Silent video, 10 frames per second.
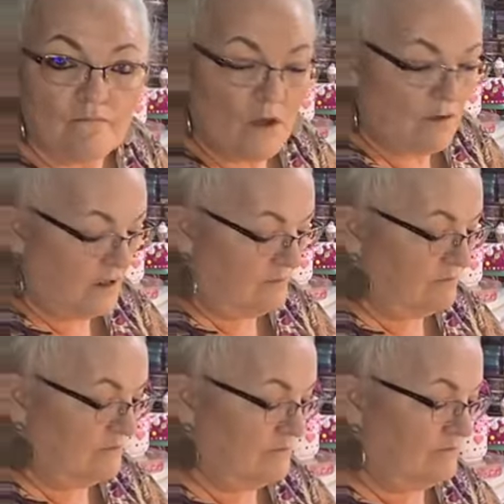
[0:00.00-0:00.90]
Hold on.
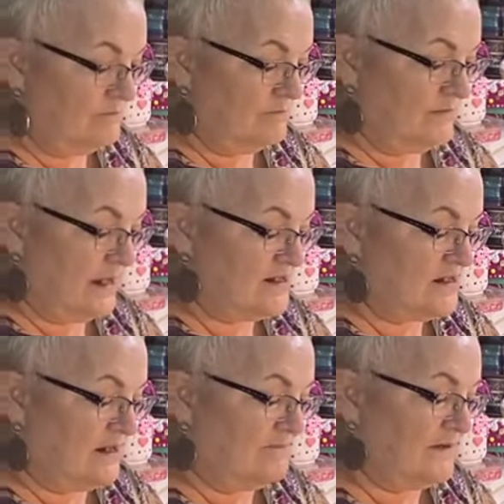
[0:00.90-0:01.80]
I just
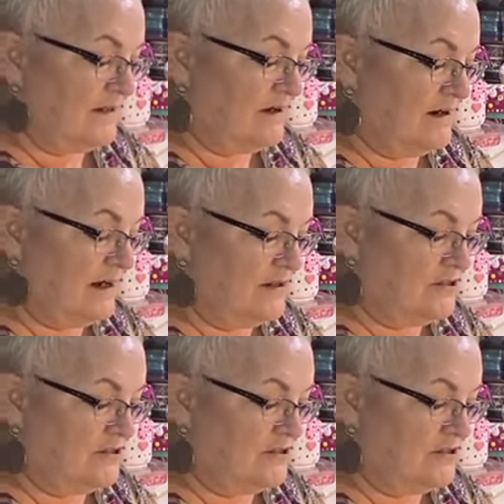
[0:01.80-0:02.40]
got to figure out how